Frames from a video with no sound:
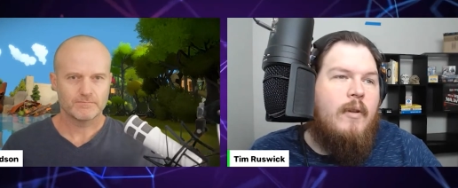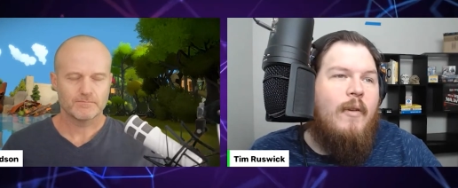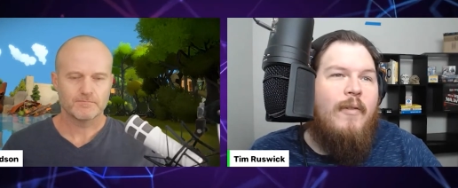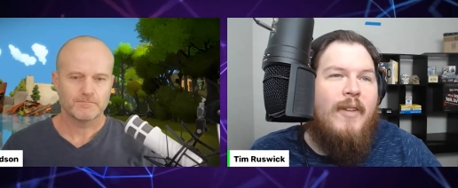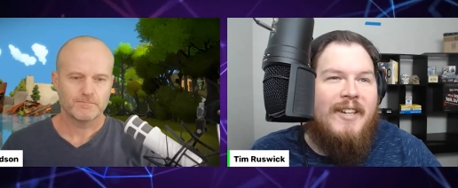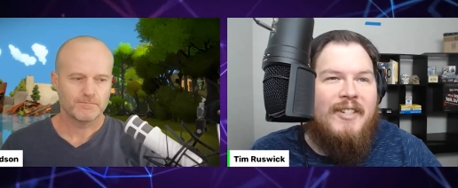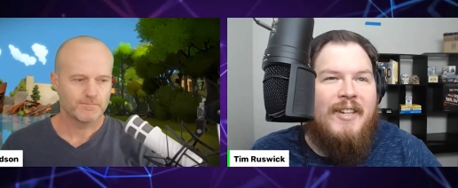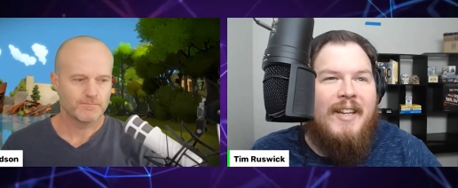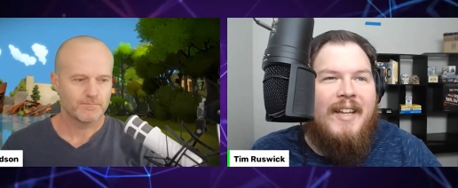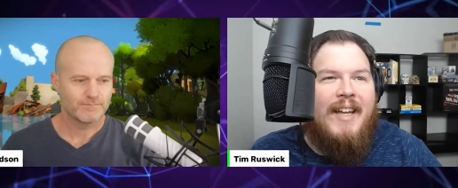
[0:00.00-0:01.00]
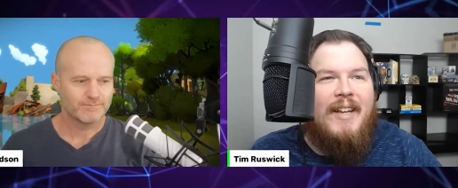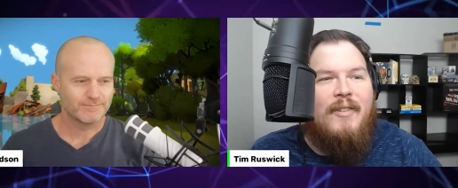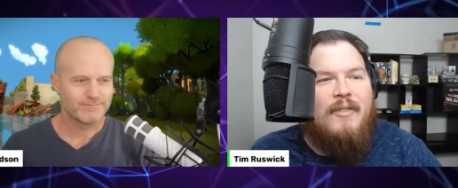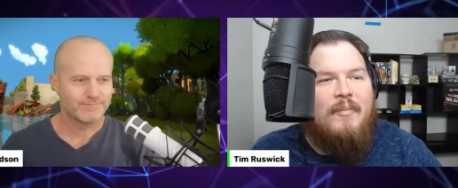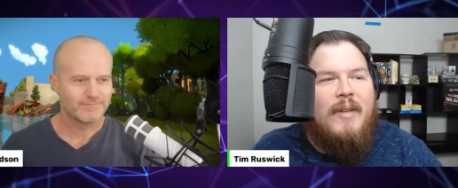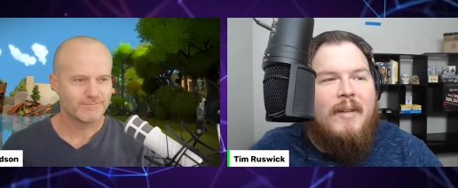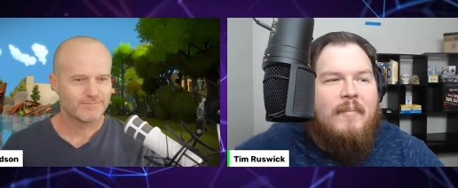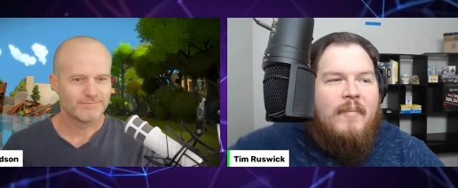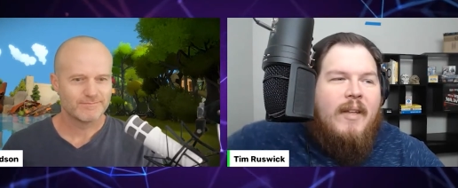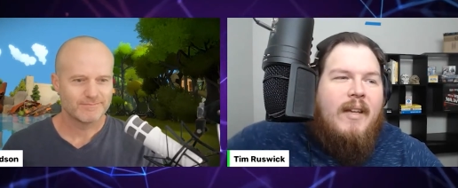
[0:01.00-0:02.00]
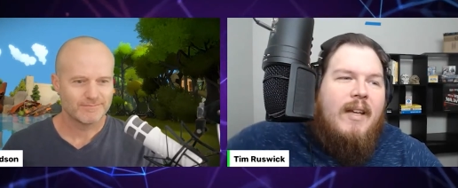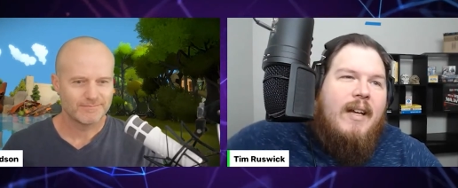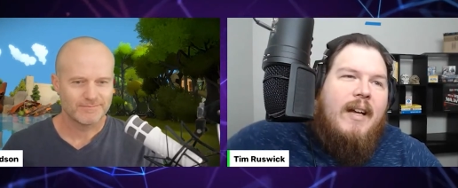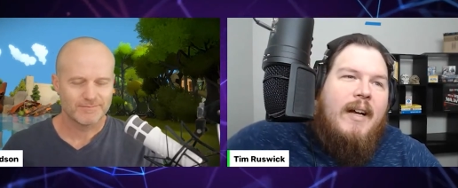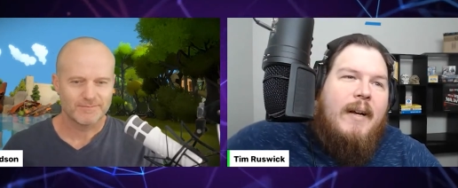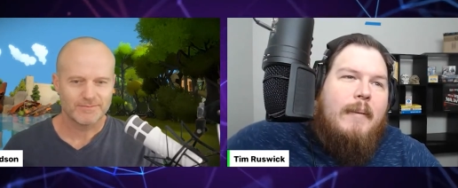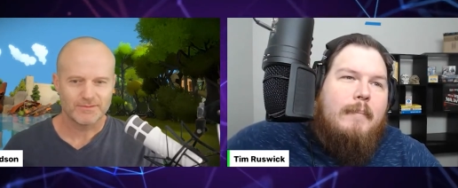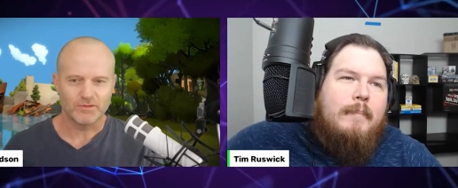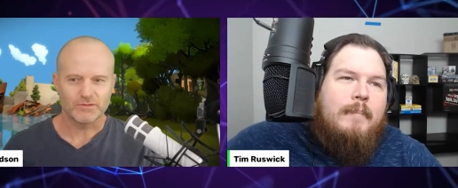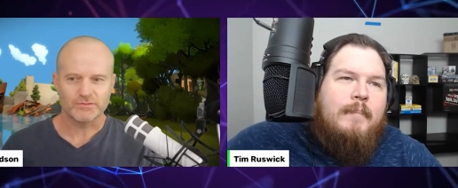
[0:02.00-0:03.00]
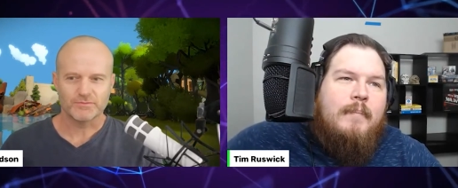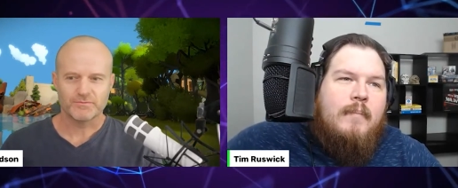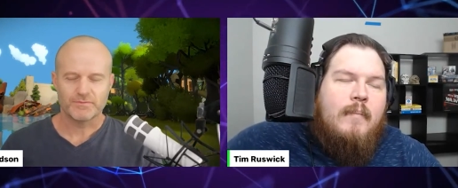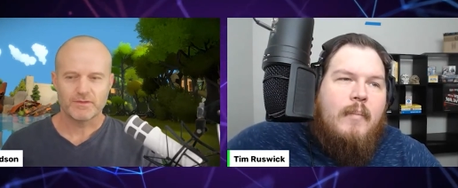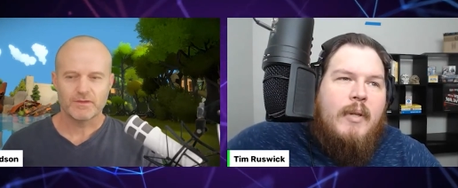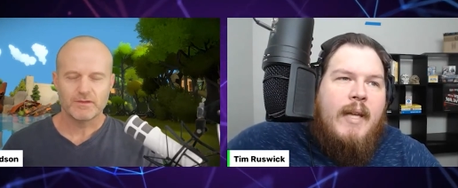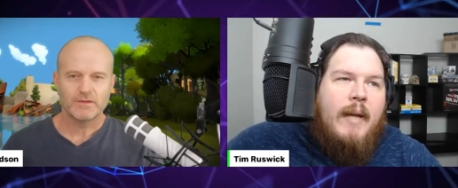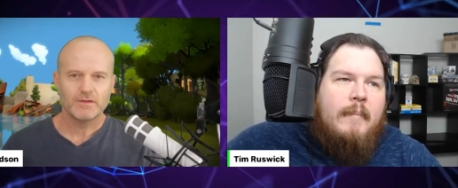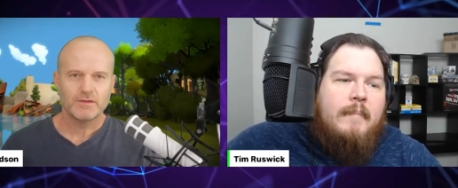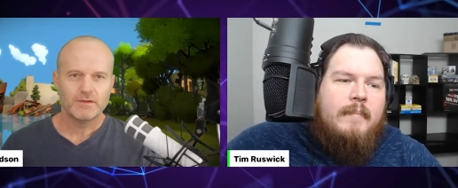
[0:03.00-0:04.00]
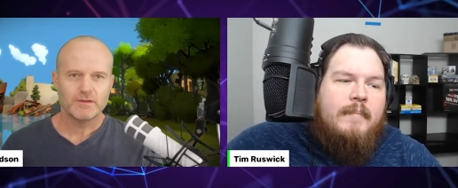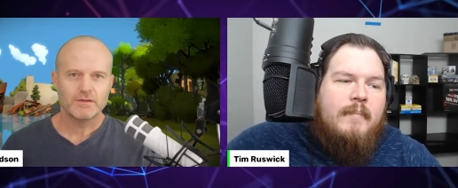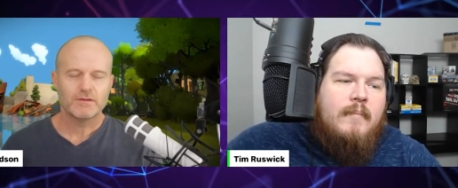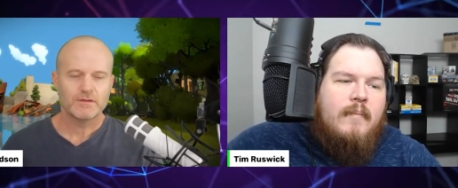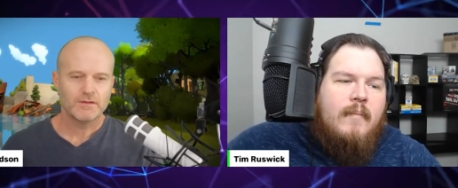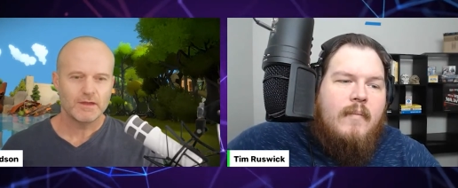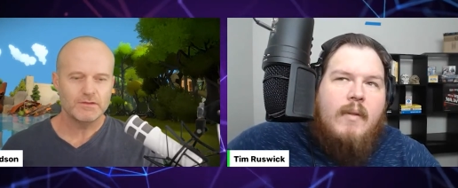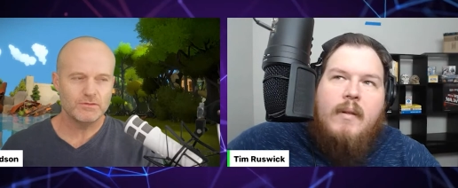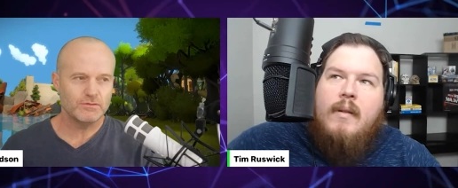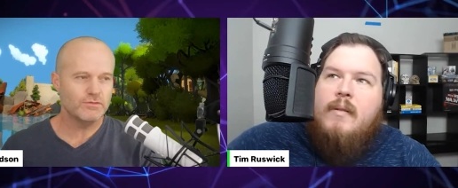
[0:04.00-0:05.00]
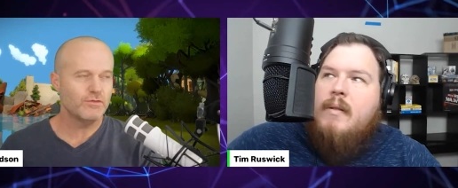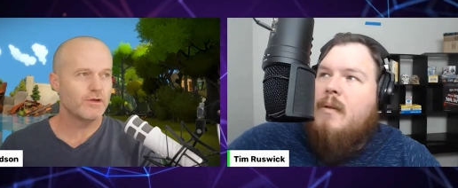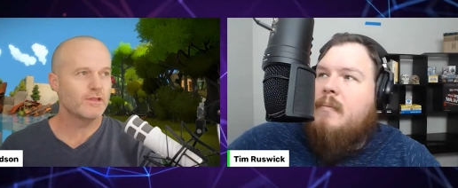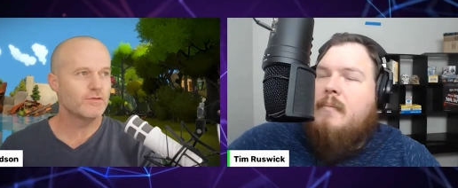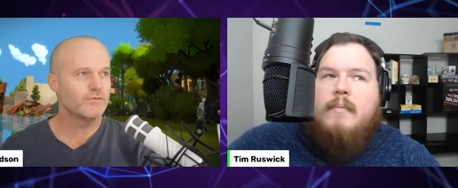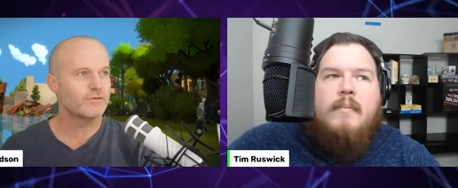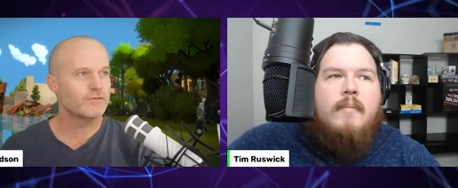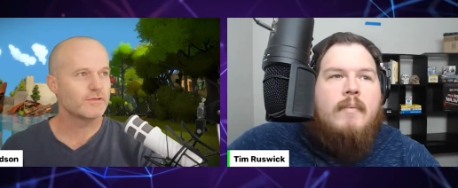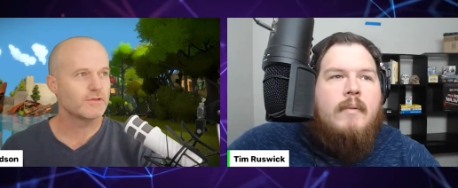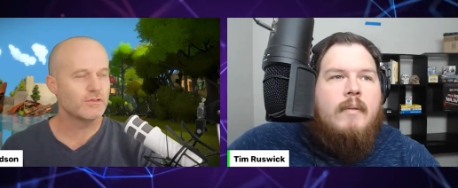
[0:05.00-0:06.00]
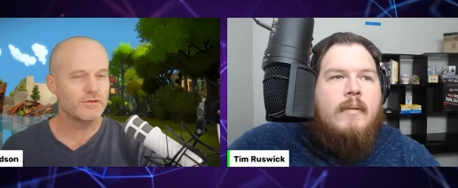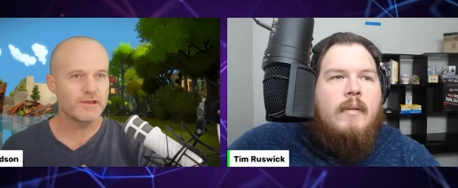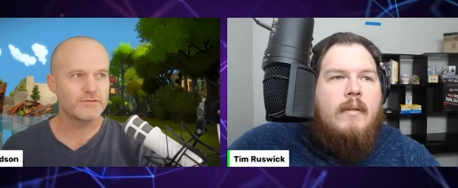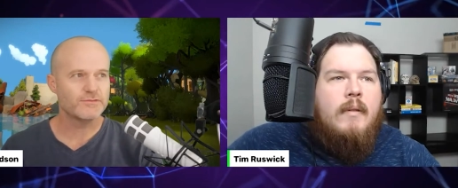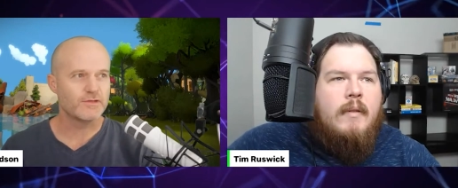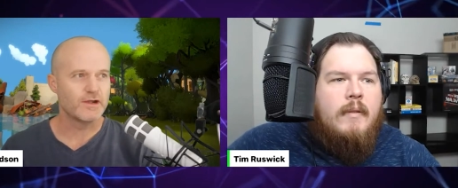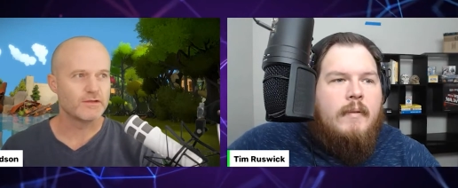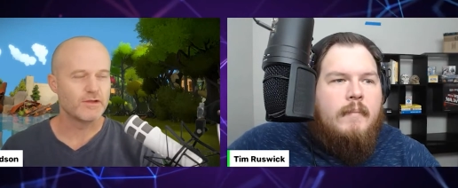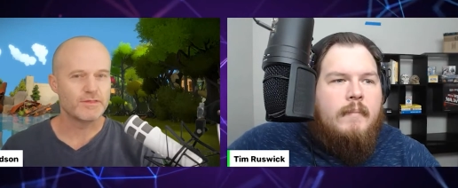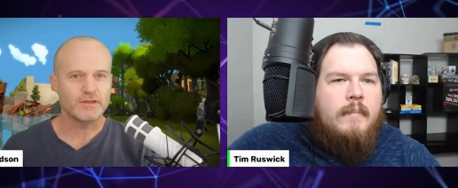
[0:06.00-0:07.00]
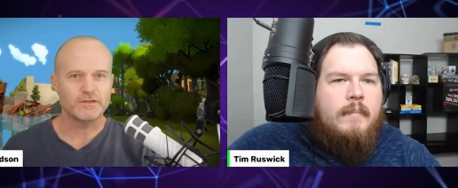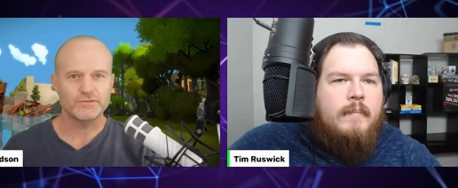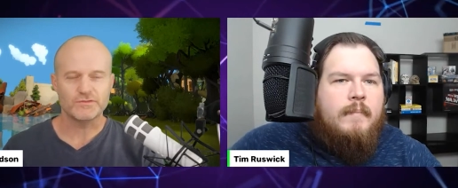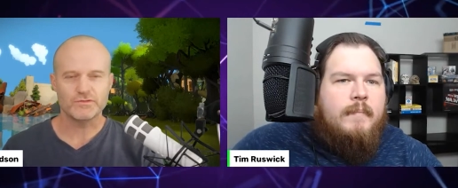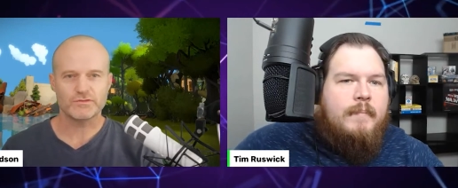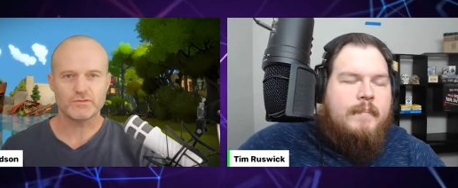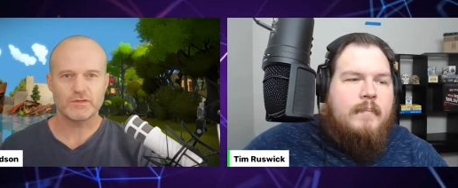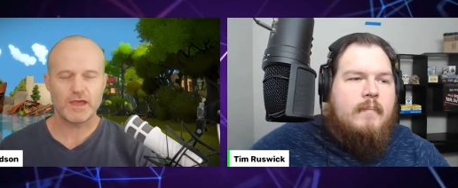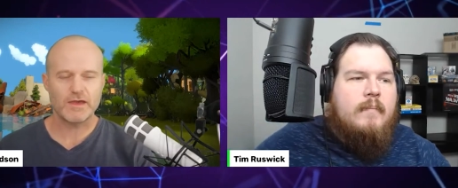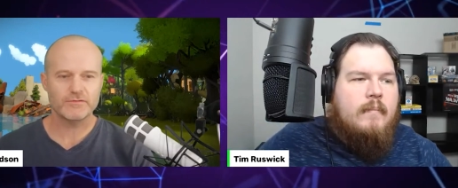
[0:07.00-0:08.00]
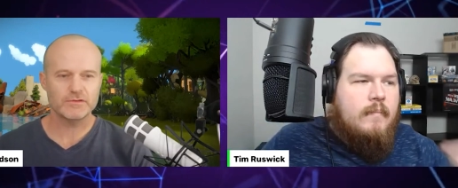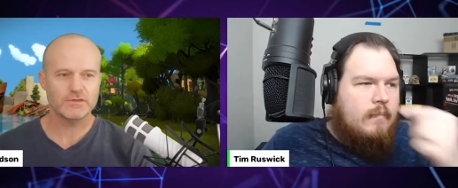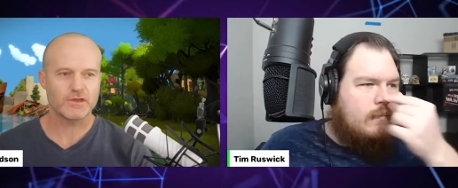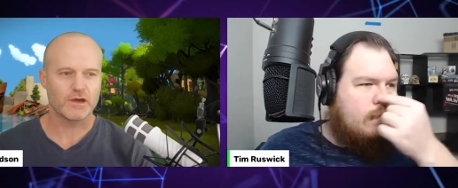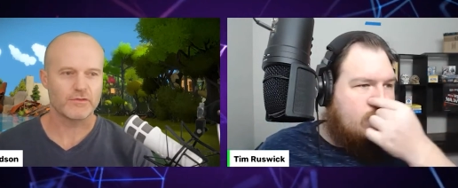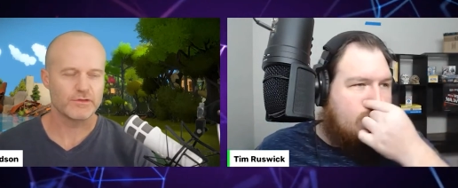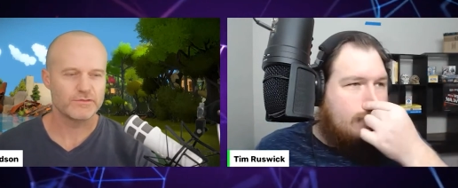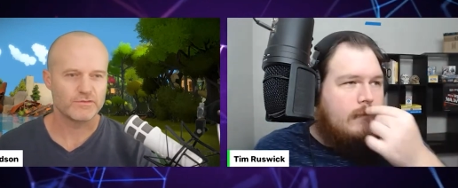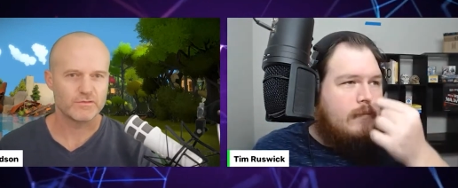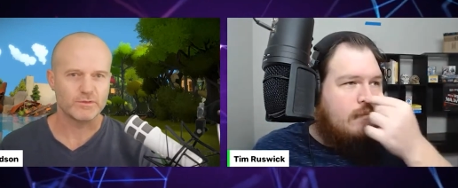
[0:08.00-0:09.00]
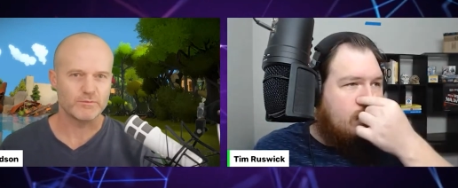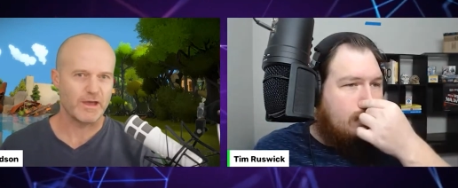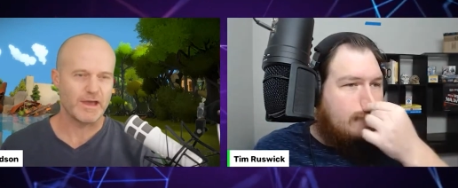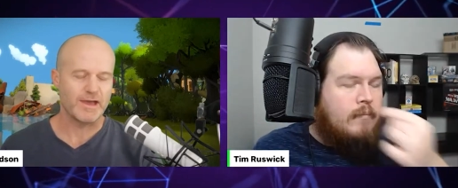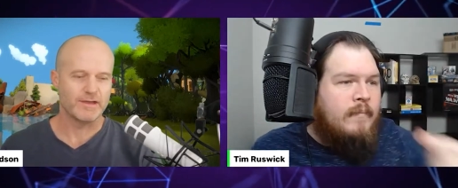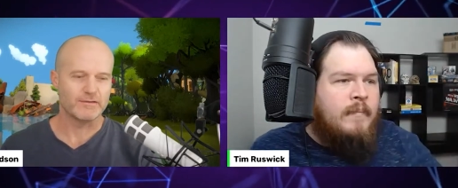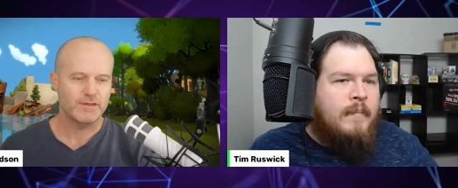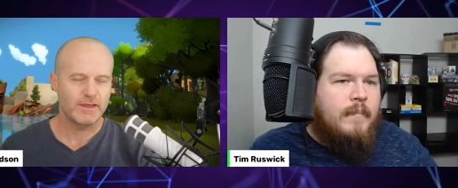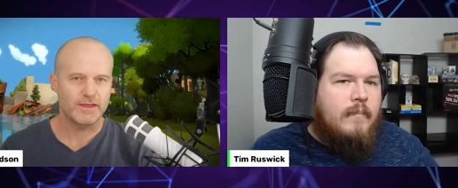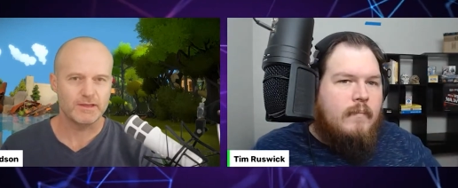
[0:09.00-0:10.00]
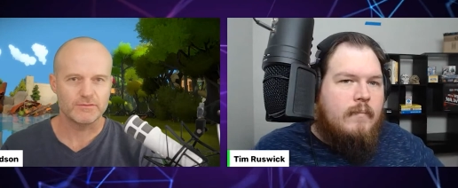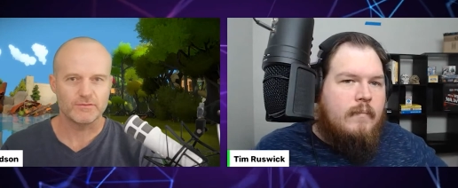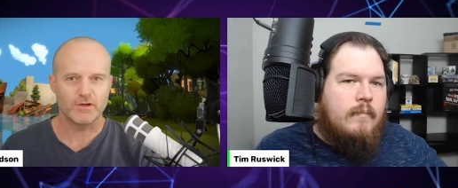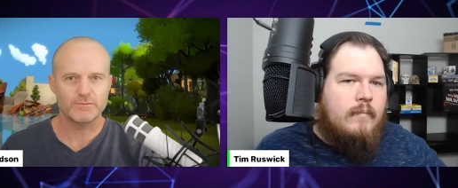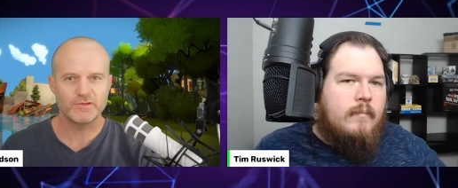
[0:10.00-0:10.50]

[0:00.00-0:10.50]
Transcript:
Speaker 1: when you finish and you submit. Um, but yeah,
Speaker 2: and you you know so, a lot of it, a lot of getting started, I think, is just having the courage to be bad. And I'm